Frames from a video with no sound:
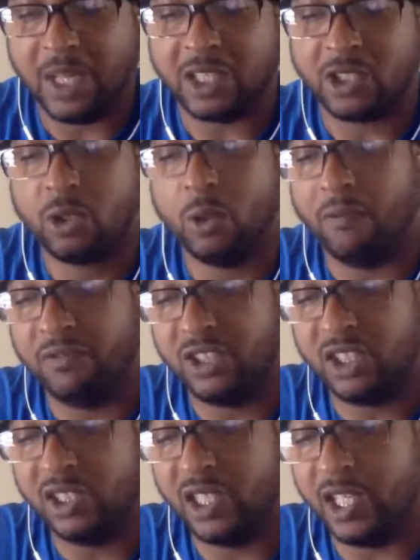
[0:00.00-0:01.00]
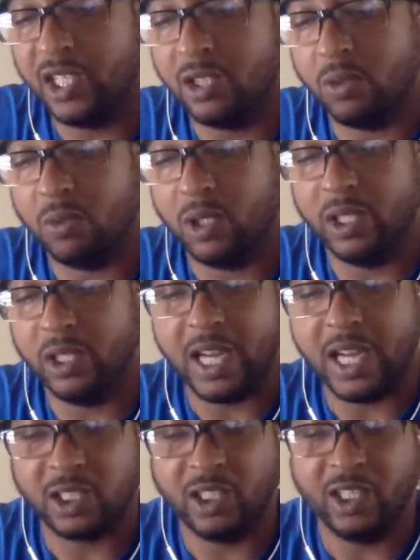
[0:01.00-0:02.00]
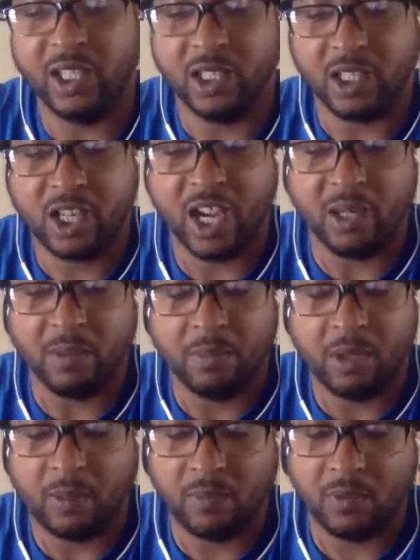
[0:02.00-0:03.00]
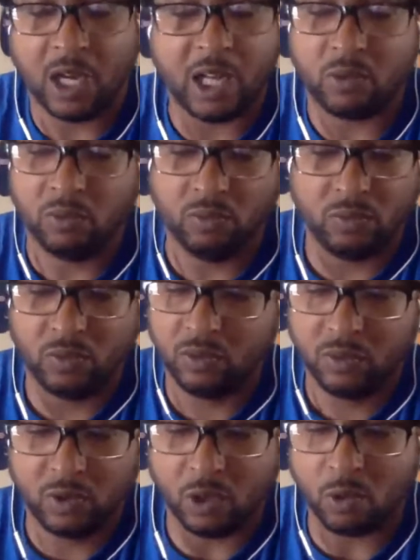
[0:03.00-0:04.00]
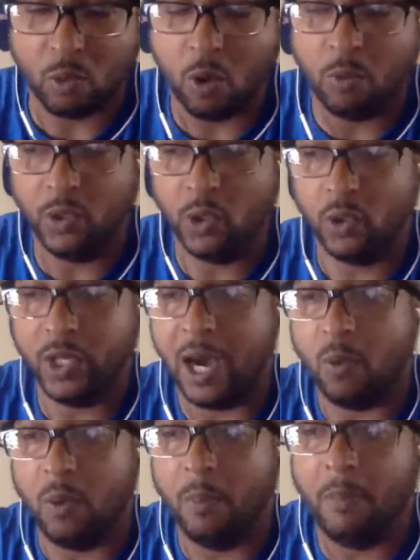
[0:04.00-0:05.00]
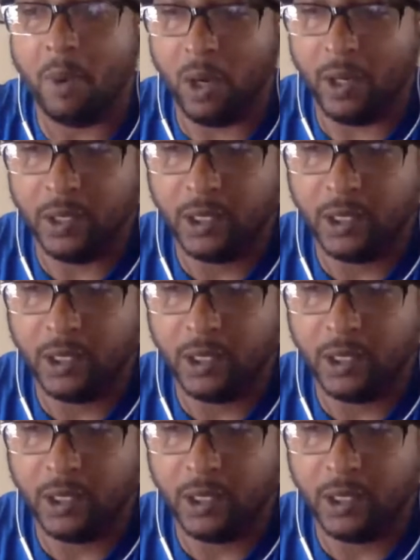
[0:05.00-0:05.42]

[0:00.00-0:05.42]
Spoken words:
not sure if she said he's the one actually in the tape. I don't quote me on that one, but